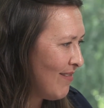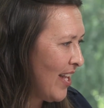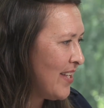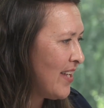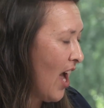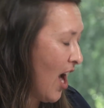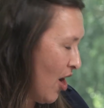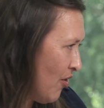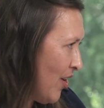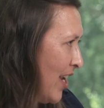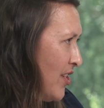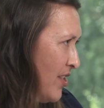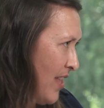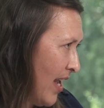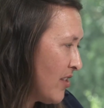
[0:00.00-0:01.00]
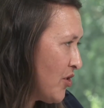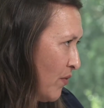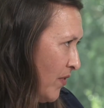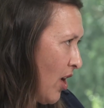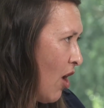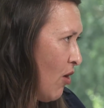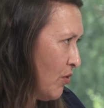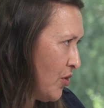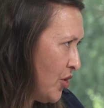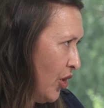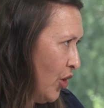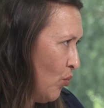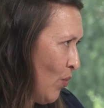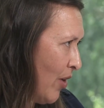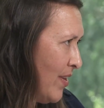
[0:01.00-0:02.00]
encourage that sort of
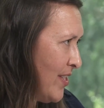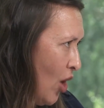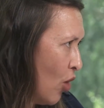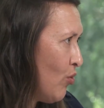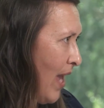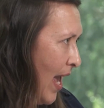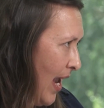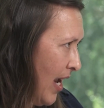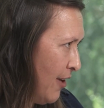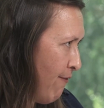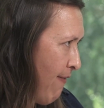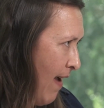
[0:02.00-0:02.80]
culture where it's okay to